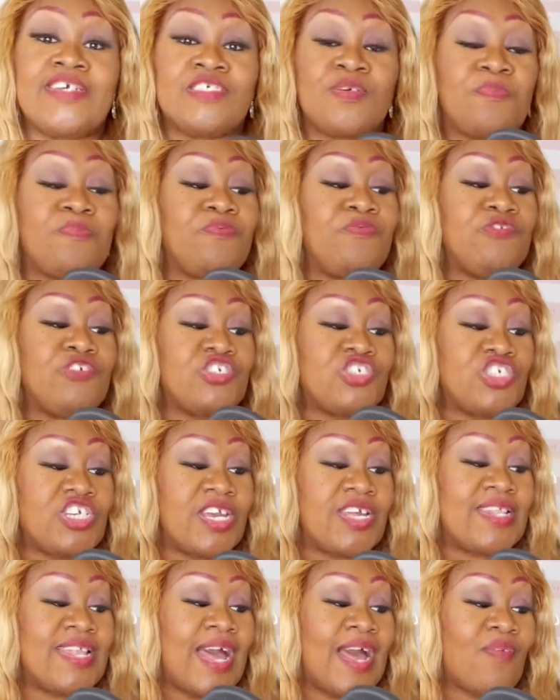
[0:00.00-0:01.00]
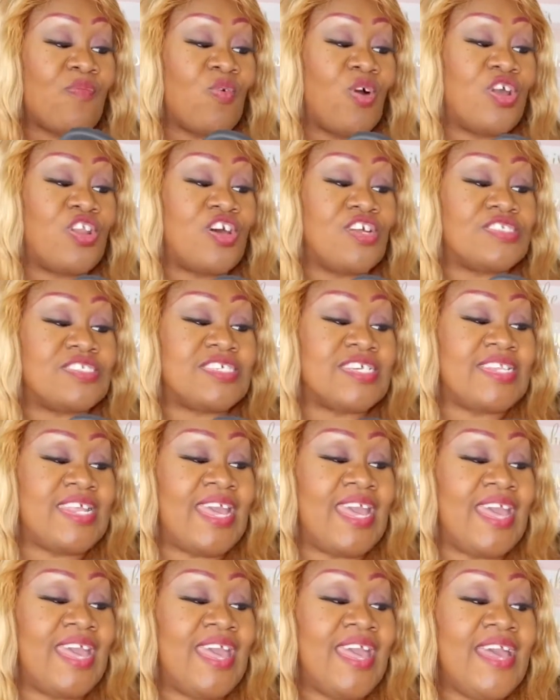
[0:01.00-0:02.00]
appreciate that one on
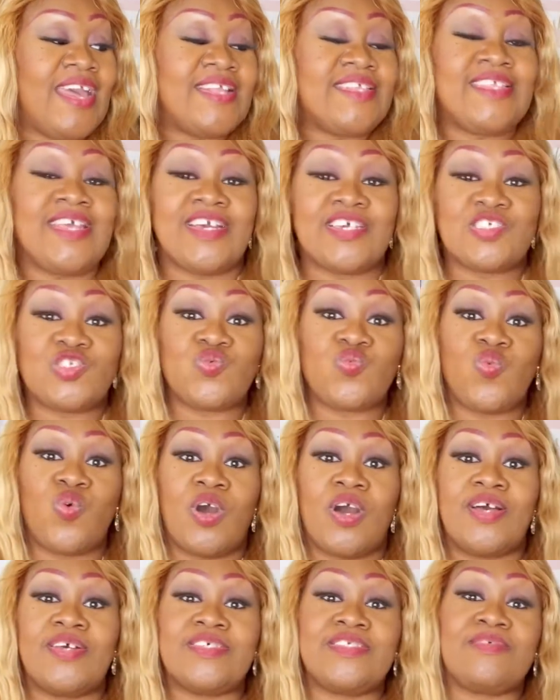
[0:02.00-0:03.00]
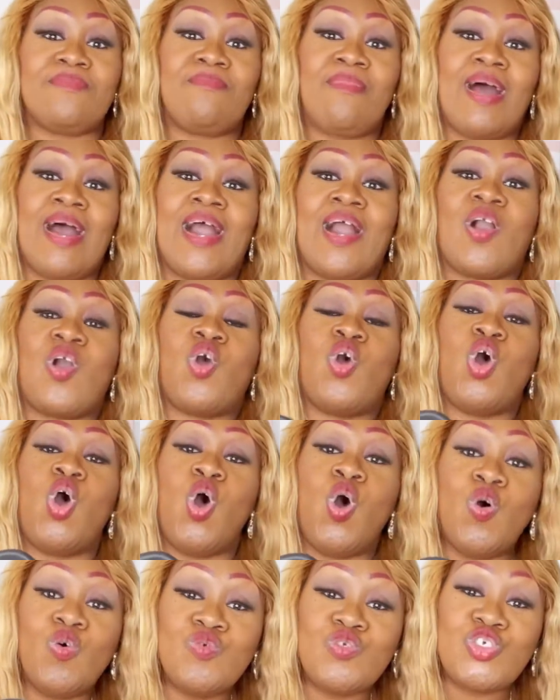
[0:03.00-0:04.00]
today. This was my
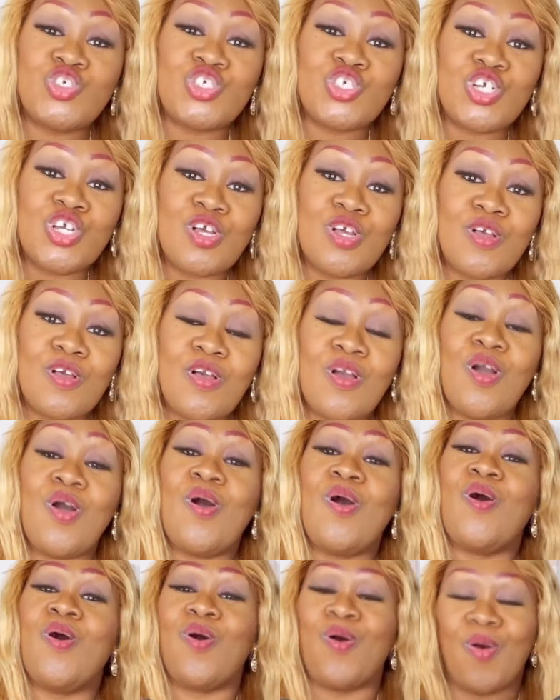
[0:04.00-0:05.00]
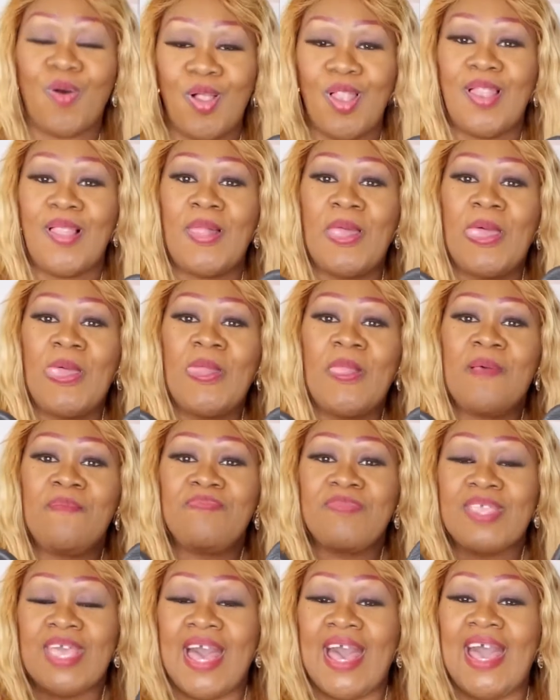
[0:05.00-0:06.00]
Coach haul.
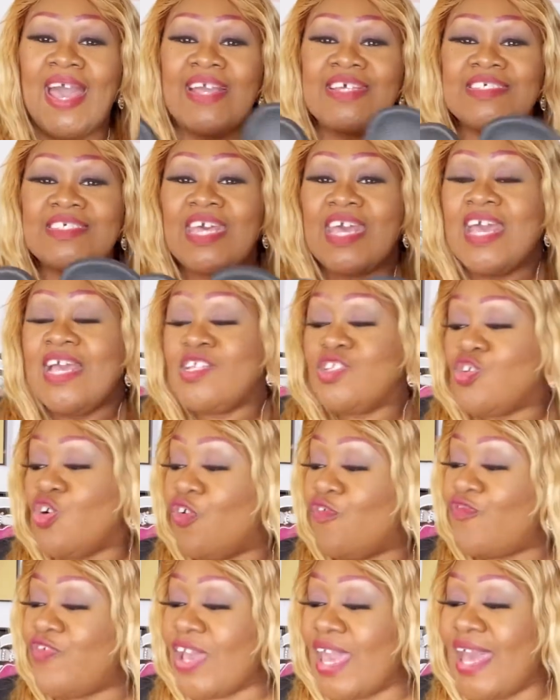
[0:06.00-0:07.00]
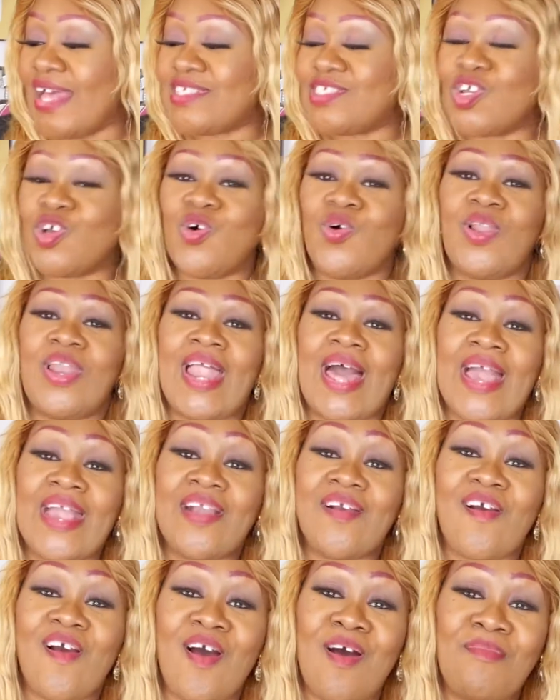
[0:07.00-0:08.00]
Guys, don't forget to go
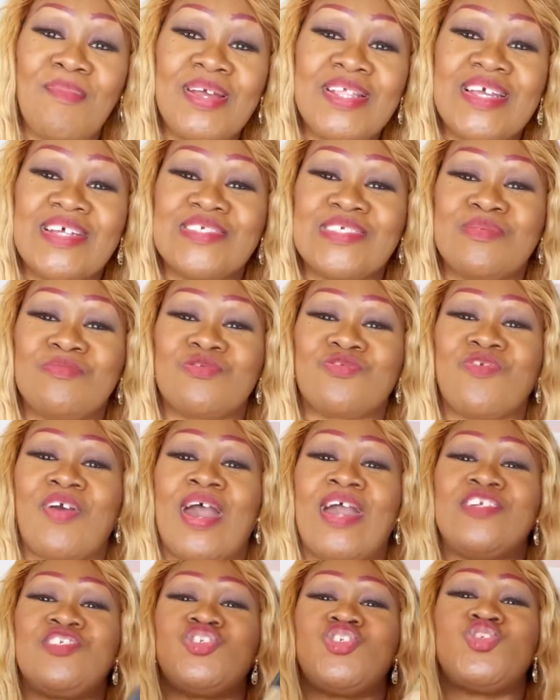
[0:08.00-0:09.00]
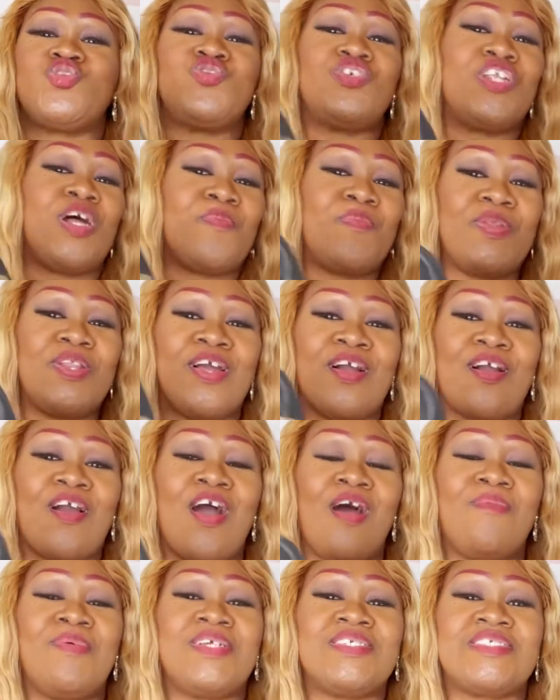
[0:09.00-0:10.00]
like, comment, and subscribe. Shoot it up in the
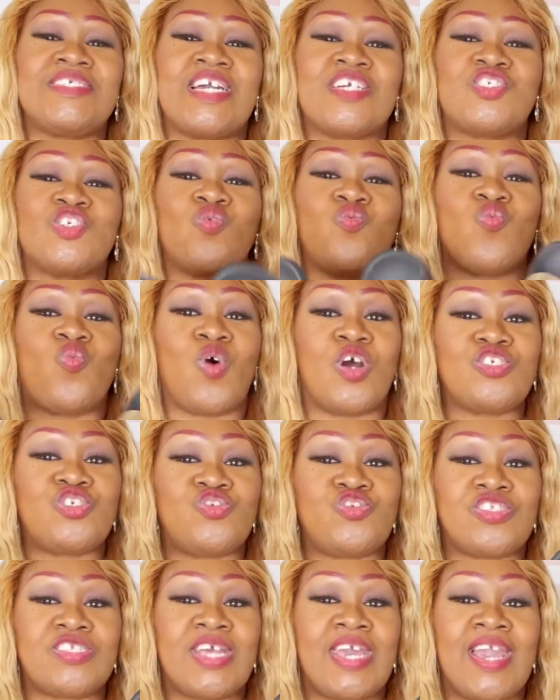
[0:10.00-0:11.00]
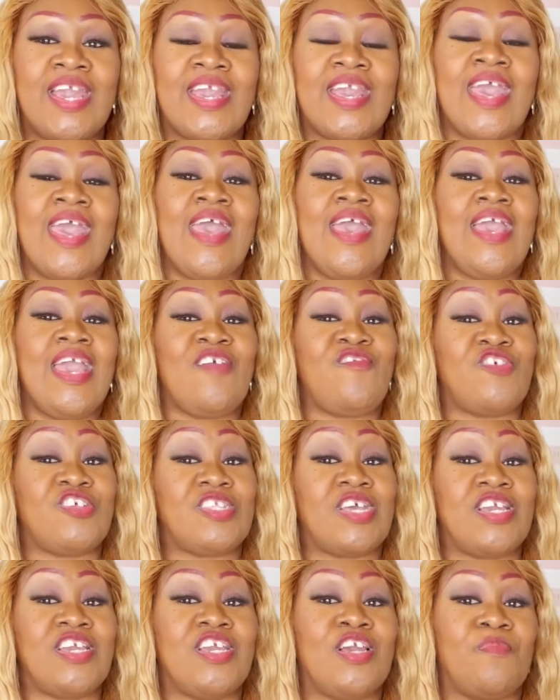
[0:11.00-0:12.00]
comment section what you think. If you
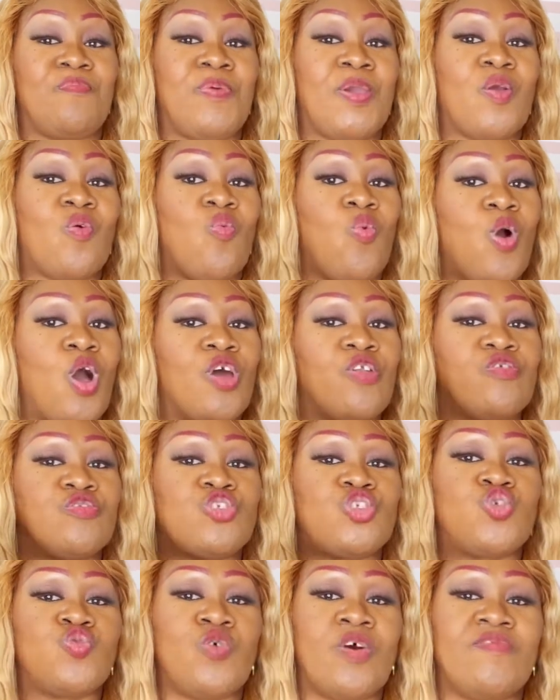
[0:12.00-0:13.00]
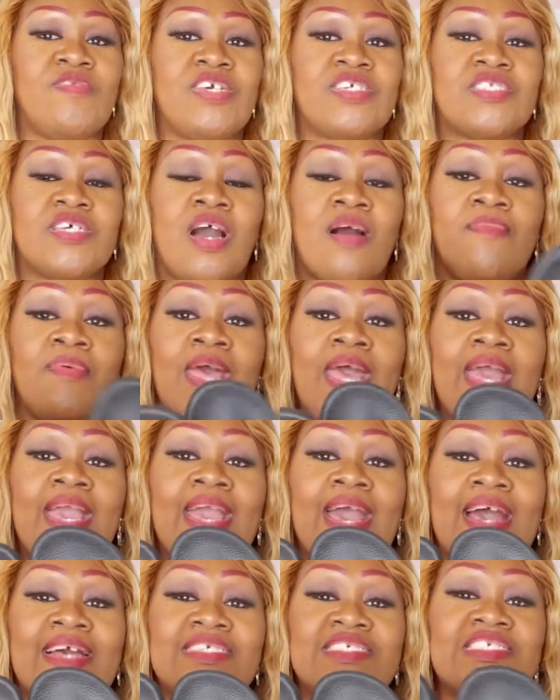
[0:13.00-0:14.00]
think you'll pick 1 or 2 of this up.
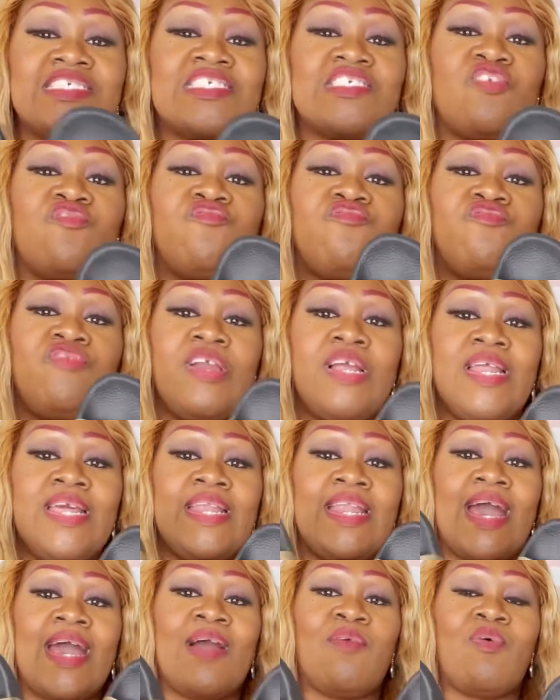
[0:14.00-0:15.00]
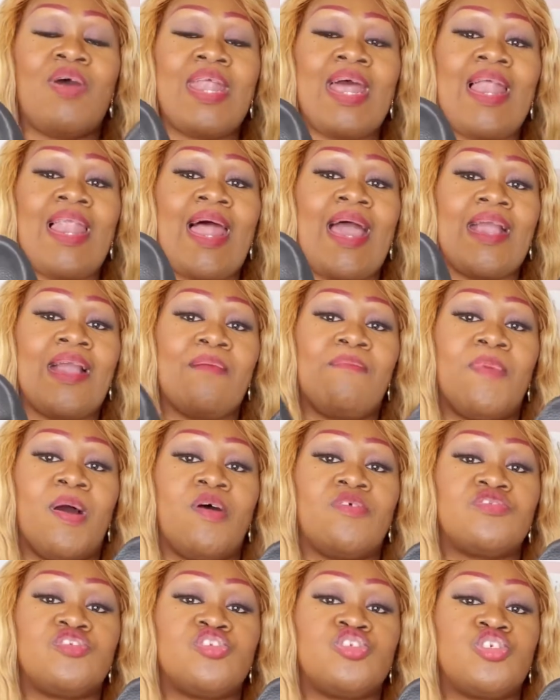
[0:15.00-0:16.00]
Guys, this is a really nice. What I like
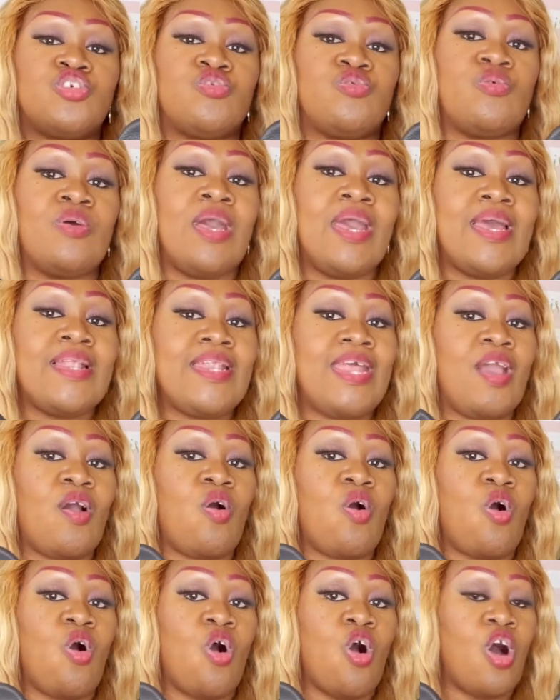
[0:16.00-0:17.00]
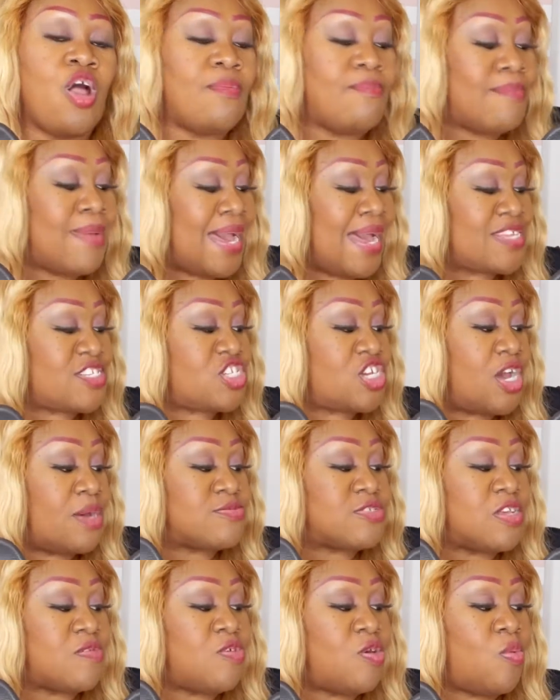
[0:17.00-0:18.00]
about it too, they all match
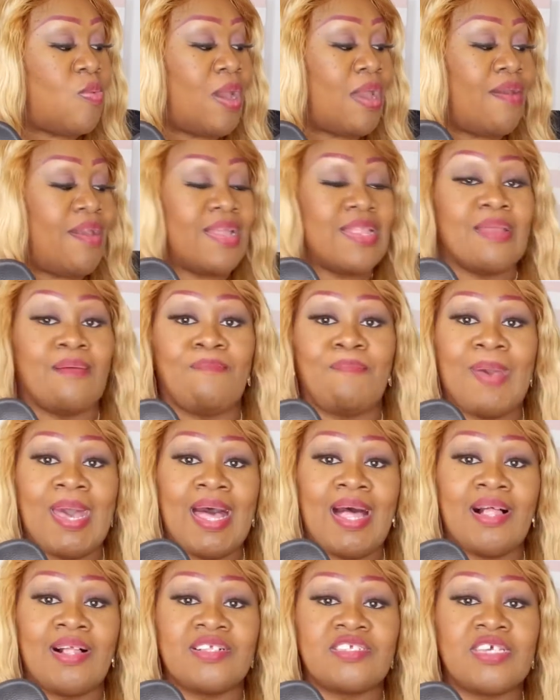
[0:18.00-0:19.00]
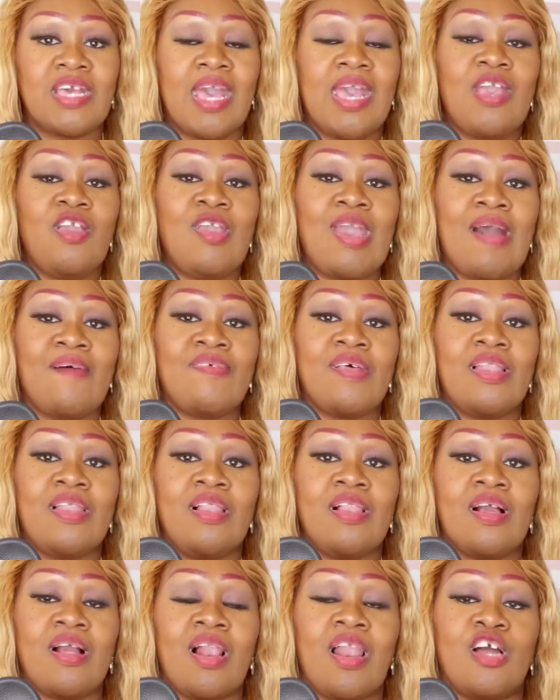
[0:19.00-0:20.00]
up. So if you're wearing the belt, you have the
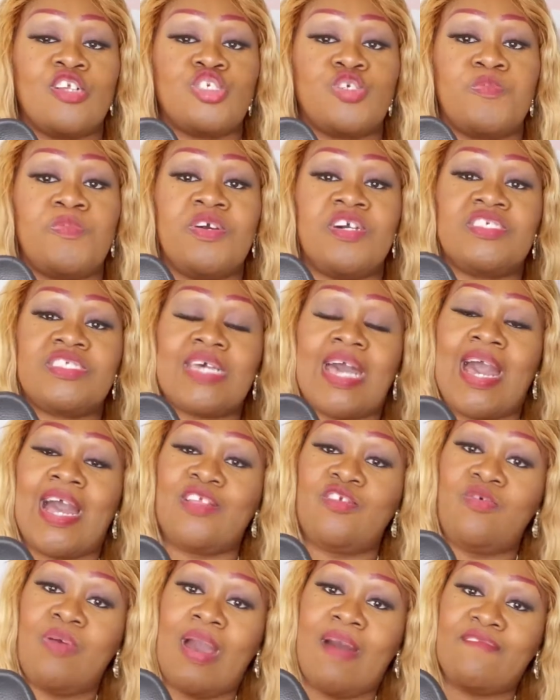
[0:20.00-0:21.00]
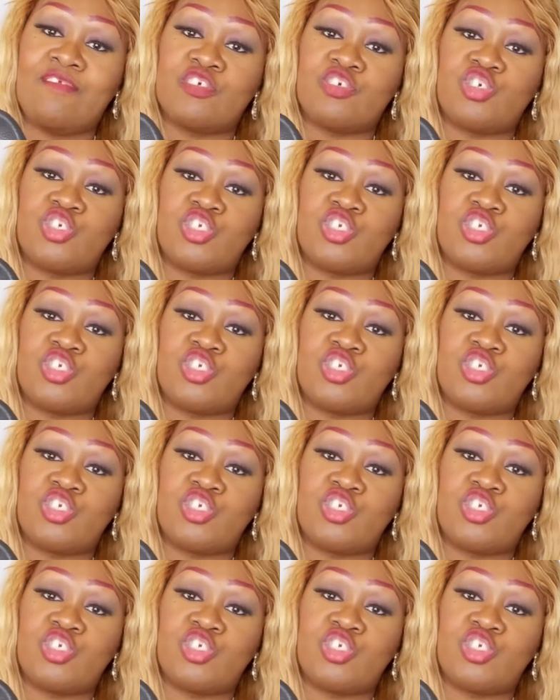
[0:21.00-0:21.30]
little clutch purse, and you have the